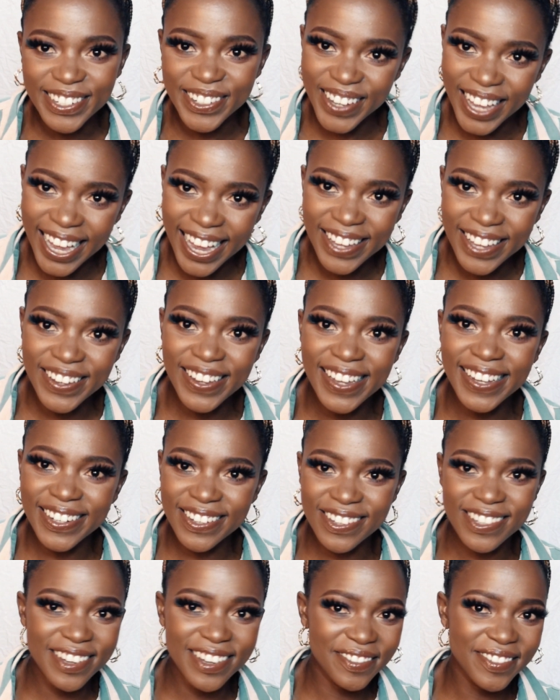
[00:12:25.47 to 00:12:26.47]
Okay, you can
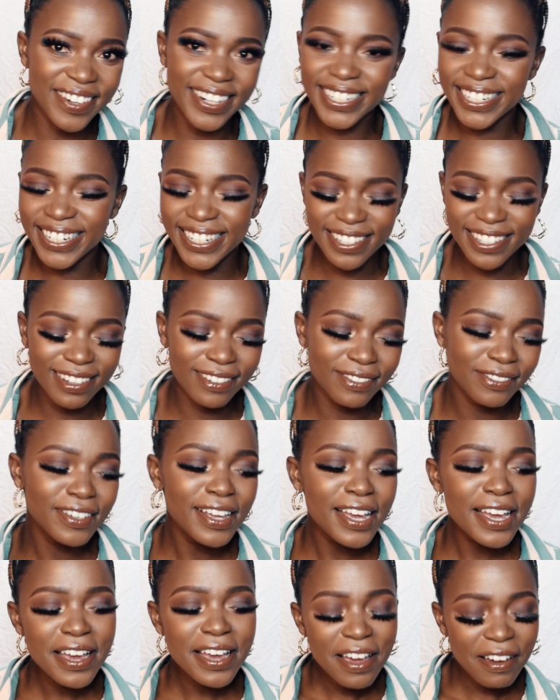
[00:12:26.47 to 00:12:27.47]
use different shades of
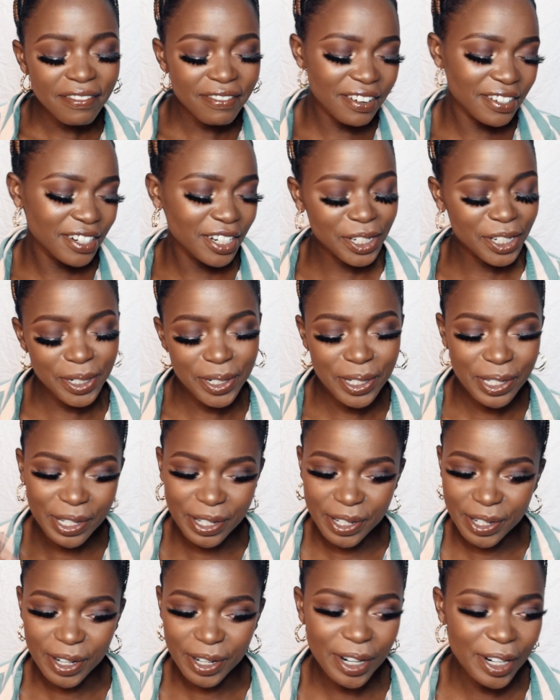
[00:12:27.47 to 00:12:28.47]
foundations to
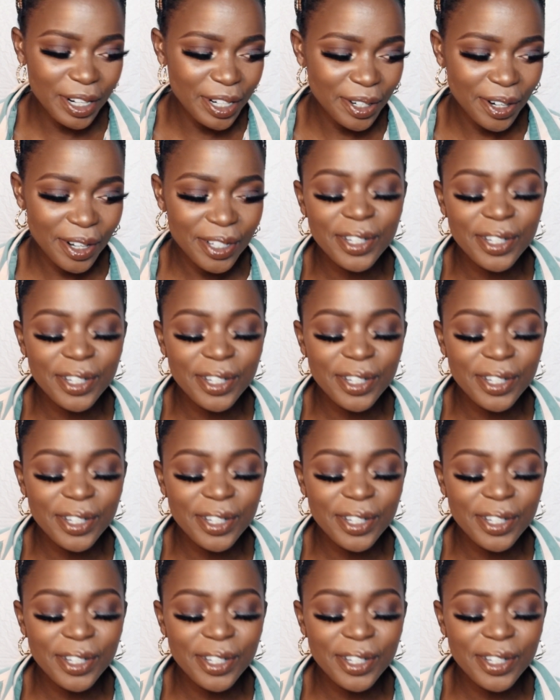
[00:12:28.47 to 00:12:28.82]
do your contour.